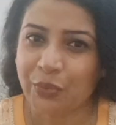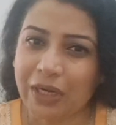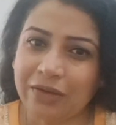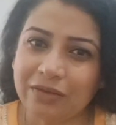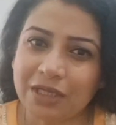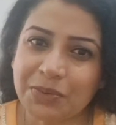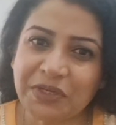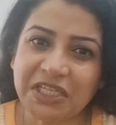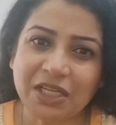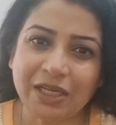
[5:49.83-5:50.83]
wherein this
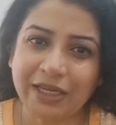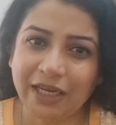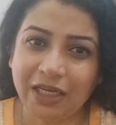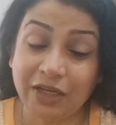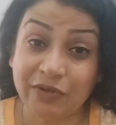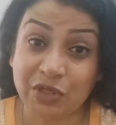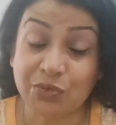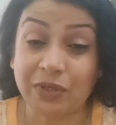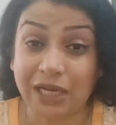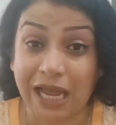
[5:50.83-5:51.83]
particular
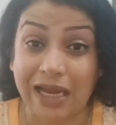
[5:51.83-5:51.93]
individual